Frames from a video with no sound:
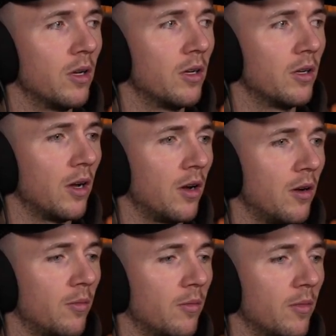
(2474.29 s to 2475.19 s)

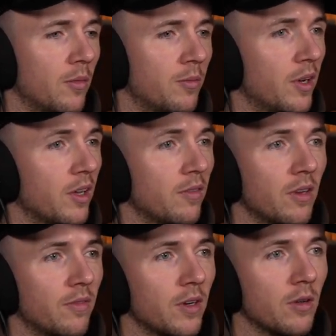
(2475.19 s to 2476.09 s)
But even
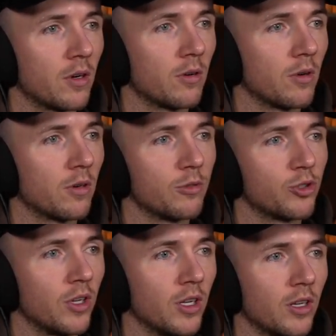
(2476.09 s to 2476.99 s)
if I didn't want to run a
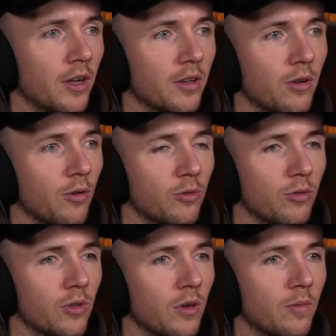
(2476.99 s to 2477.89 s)
retreat and like go through
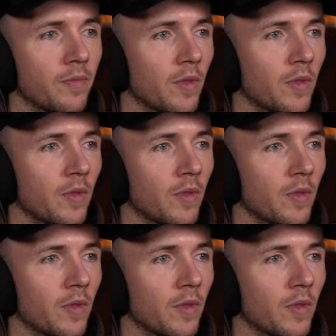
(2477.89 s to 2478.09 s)
the